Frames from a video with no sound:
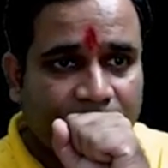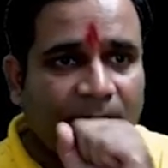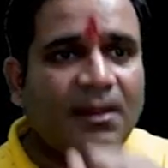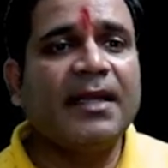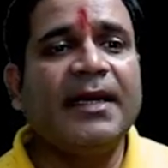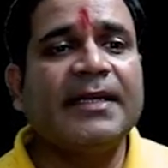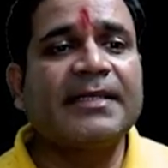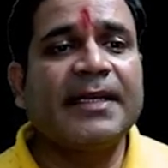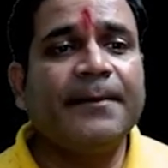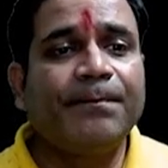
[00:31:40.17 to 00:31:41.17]
Let's
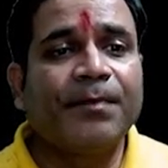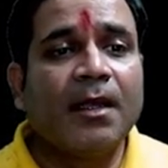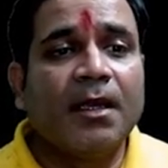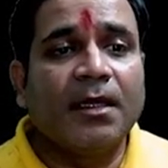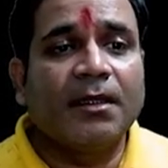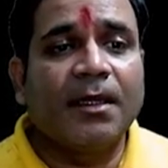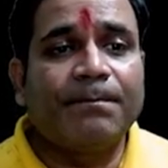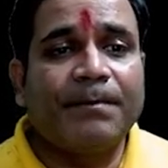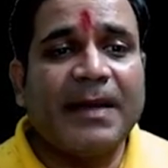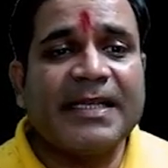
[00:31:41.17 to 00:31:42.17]
see. The
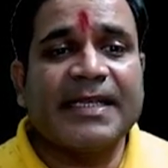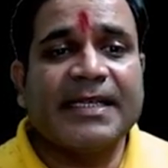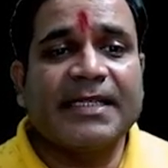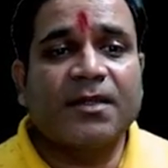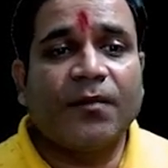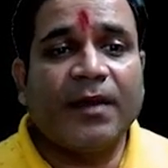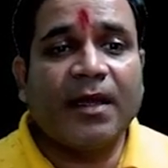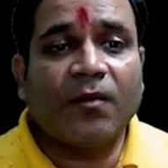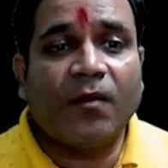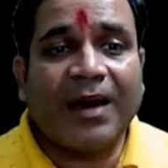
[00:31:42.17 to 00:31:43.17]
places where
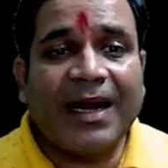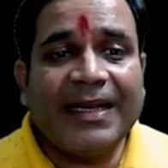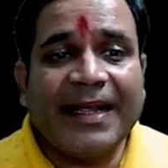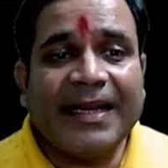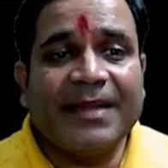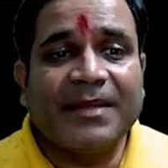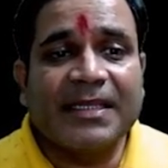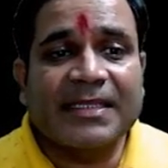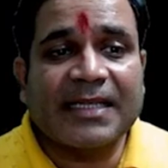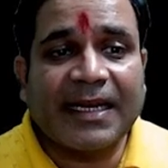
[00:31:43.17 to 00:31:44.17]
wild
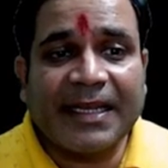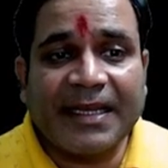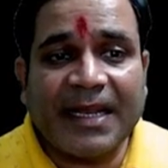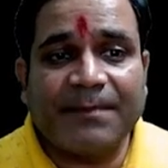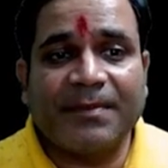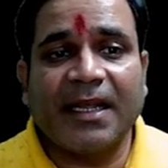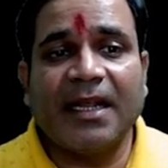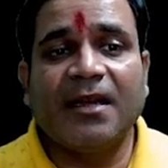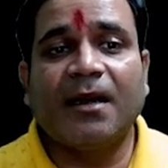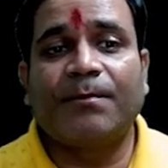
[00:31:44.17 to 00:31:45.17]
animals are kept in
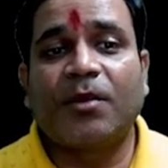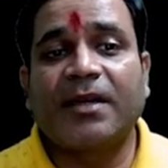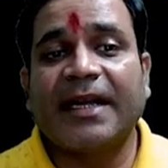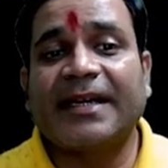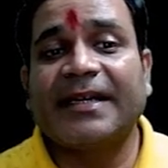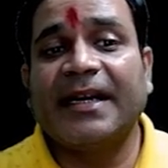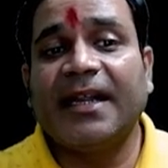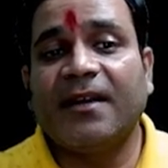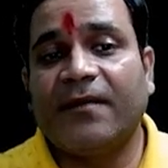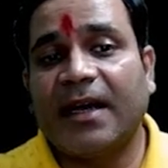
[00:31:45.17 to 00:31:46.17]
a protected
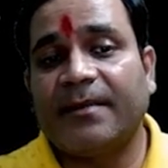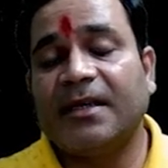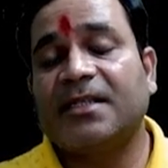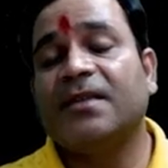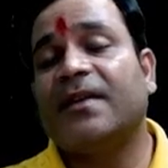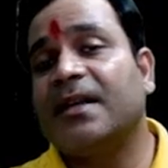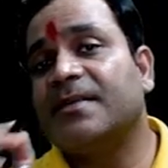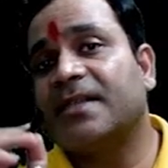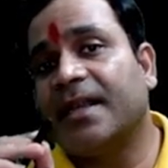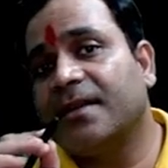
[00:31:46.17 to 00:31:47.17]
environment. See what I'm
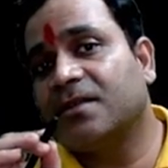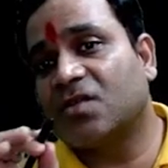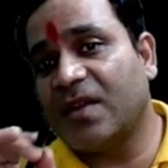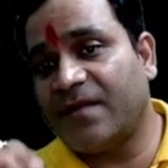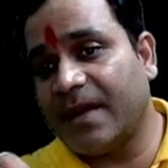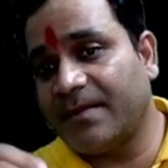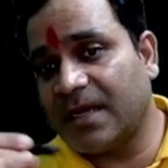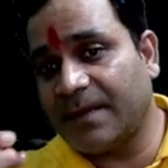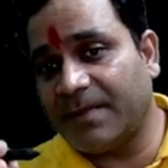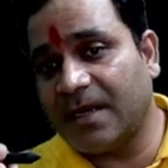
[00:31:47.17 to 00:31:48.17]
saying? So if I'm
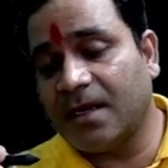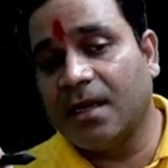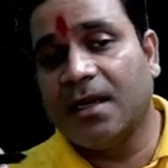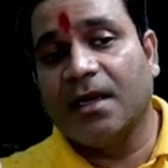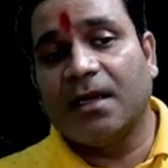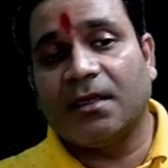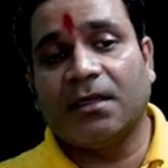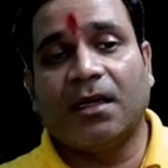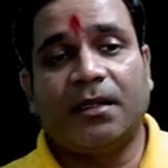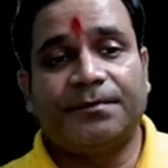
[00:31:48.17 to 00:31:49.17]
keeping
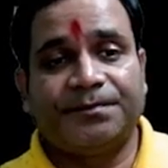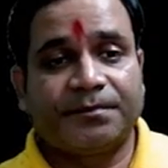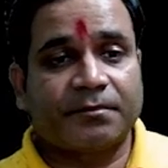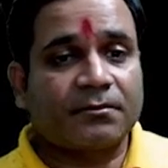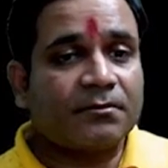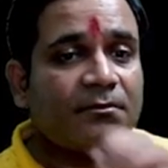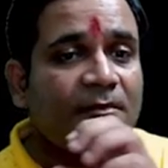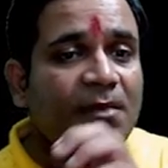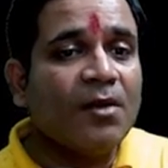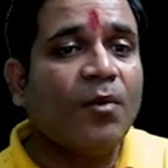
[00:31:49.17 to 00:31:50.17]
the
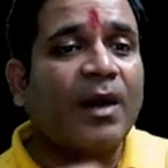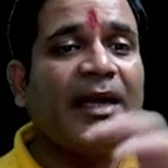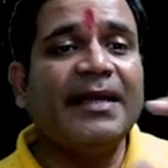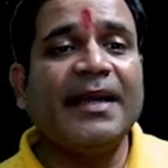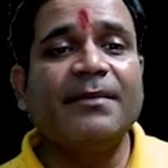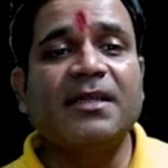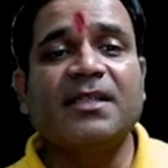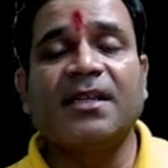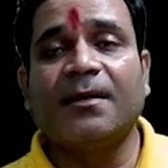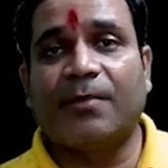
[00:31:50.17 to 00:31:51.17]
wild animals
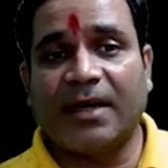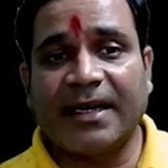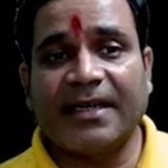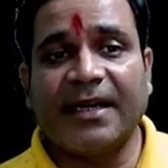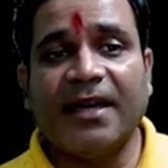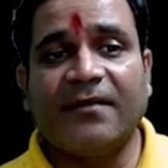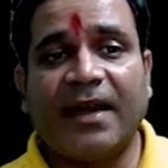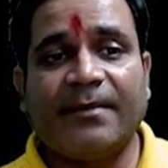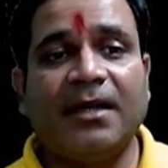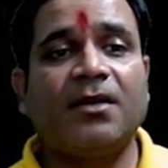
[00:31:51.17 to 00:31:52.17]
in a protected
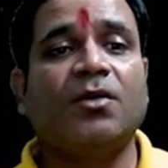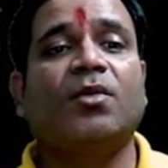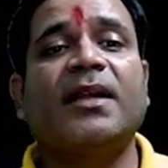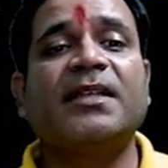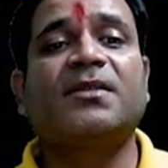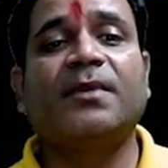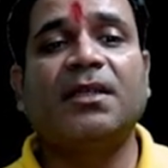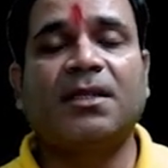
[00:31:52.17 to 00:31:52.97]
environment, known as what?